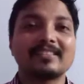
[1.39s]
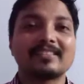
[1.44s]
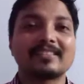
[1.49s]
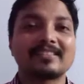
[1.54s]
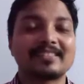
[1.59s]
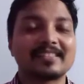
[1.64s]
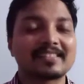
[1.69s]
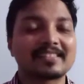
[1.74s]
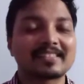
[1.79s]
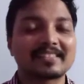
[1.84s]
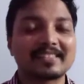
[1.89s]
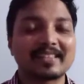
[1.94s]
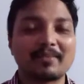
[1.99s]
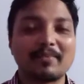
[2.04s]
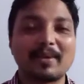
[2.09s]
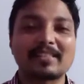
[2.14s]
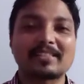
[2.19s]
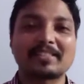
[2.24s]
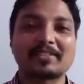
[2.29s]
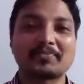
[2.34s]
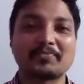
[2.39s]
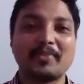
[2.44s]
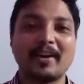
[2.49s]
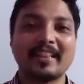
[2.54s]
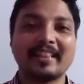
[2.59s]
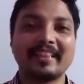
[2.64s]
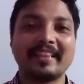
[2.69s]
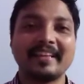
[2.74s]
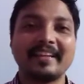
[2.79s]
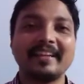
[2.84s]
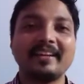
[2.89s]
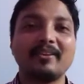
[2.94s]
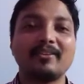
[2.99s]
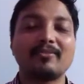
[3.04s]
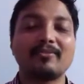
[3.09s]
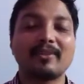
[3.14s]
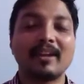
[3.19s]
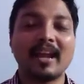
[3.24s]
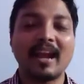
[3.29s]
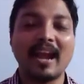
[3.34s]
This is Debasis Mohanty.
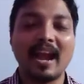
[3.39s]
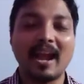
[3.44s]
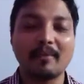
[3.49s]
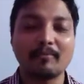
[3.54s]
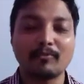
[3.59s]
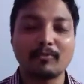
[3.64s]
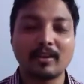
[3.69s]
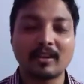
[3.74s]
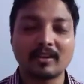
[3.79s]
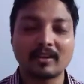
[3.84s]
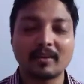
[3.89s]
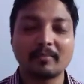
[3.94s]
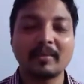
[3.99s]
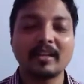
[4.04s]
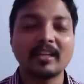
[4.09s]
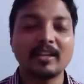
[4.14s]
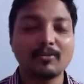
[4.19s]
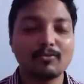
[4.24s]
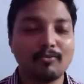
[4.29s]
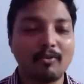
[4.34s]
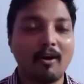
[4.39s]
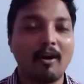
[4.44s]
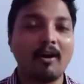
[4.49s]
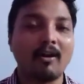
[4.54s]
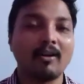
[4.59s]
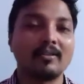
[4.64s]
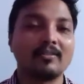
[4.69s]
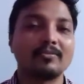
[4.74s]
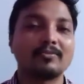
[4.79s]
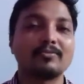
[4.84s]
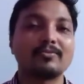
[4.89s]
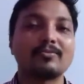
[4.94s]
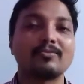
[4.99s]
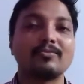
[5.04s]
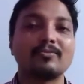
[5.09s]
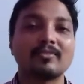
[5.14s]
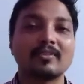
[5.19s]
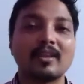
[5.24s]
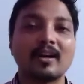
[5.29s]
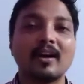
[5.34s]
Today I am welcoming you all to
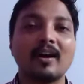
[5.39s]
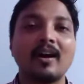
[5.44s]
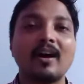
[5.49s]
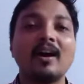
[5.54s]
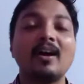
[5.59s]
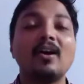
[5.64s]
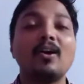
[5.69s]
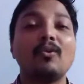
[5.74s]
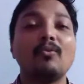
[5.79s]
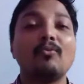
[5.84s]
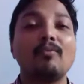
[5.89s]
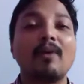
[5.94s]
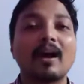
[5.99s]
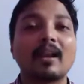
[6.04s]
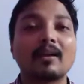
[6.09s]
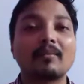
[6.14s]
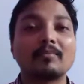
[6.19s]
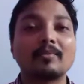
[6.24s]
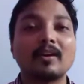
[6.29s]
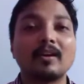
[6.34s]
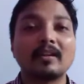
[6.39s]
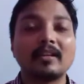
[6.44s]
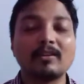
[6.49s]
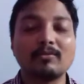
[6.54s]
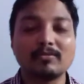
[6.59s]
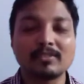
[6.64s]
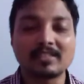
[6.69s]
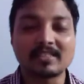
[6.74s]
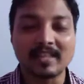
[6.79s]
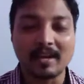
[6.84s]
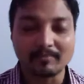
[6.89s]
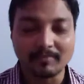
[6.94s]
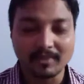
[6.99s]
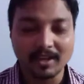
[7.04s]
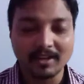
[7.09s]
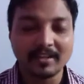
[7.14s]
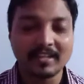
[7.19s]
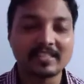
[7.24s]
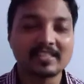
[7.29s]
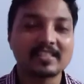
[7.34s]
do the one of the new
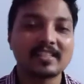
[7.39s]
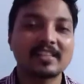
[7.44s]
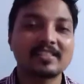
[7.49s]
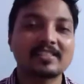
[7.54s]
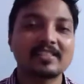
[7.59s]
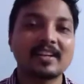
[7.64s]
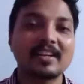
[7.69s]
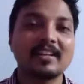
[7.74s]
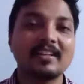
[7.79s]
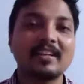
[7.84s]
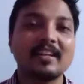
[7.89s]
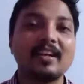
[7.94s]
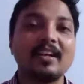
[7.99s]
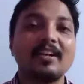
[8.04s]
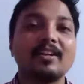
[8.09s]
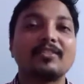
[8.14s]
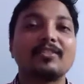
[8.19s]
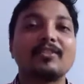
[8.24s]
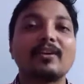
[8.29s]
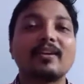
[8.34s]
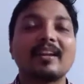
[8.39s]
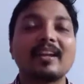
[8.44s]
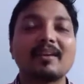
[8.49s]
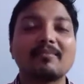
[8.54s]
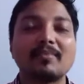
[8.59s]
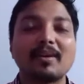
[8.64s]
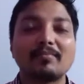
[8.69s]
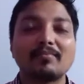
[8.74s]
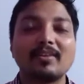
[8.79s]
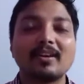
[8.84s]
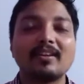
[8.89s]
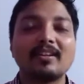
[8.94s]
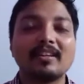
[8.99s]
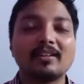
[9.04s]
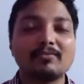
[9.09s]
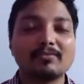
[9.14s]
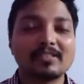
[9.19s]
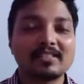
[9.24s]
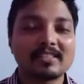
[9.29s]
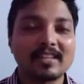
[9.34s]
chapter discussion. The name of the
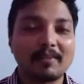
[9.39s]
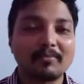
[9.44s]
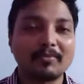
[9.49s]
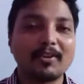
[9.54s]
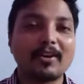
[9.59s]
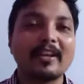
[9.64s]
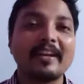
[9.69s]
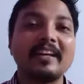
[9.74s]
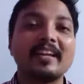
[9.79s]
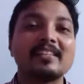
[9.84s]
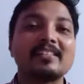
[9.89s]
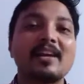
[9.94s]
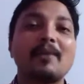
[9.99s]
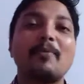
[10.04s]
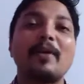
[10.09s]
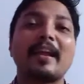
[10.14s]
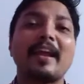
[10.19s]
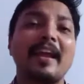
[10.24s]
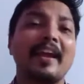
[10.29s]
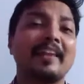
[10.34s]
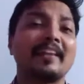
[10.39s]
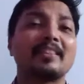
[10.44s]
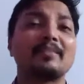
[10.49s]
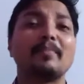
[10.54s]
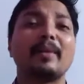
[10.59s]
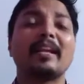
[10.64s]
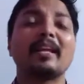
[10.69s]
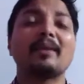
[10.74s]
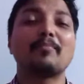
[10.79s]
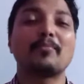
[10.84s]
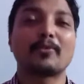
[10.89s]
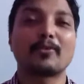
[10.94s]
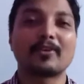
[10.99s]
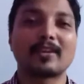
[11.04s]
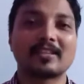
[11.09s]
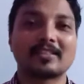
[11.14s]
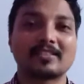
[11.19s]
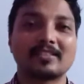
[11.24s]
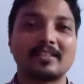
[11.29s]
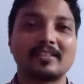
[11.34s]
new chapter, it is our arithmetic
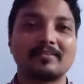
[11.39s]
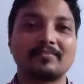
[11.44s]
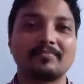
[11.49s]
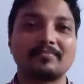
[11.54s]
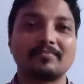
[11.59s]
progression.